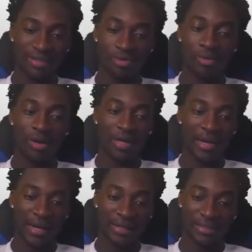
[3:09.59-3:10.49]
do all
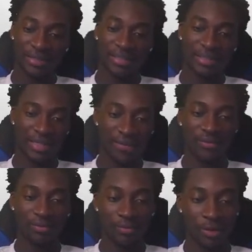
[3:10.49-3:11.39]
that just to
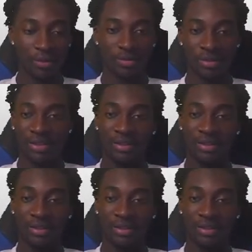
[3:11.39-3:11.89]
save his mom.